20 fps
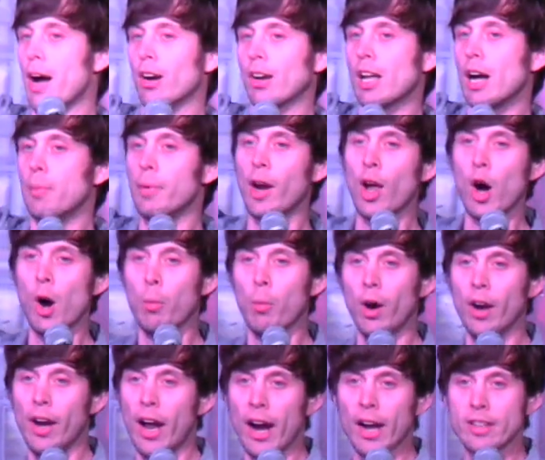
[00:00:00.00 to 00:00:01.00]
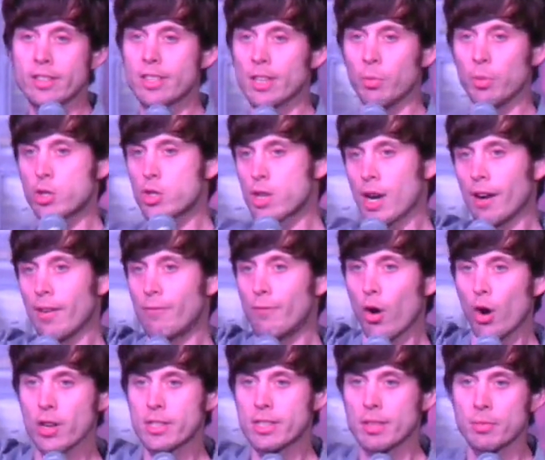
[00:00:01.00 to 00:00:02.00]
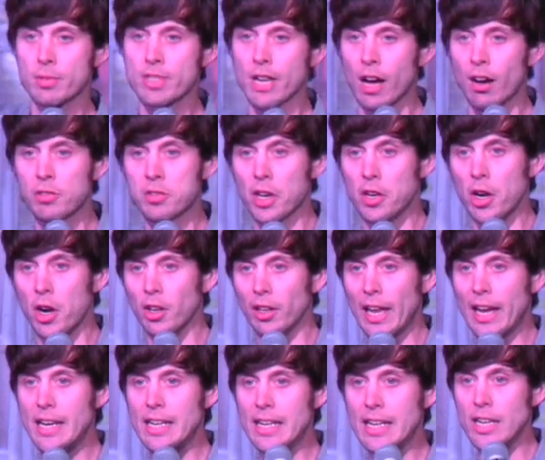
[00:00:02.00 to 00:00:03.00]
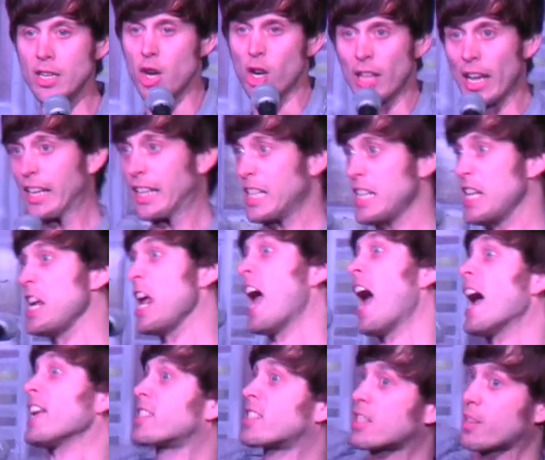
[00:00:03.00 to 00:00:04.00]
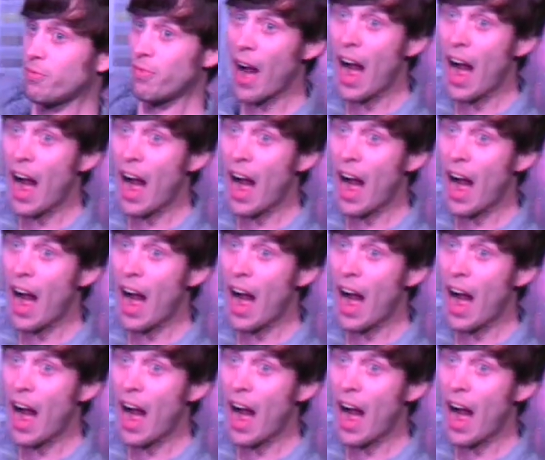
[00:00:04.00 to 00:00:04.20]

about coming home one night and someone's trying to force themselves on your lady and you're like, yes,